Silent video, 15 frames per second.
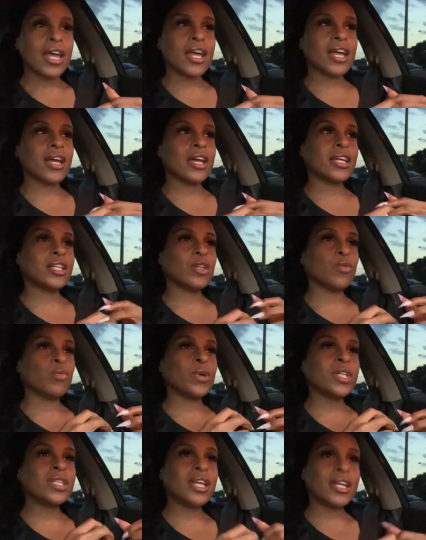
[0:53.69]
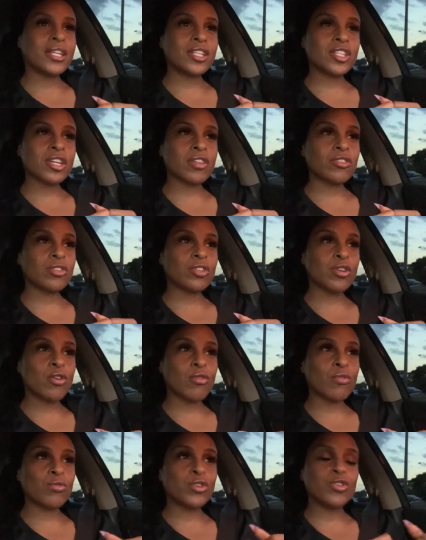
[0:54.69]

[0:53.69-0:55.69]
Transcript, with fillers: and we let each other know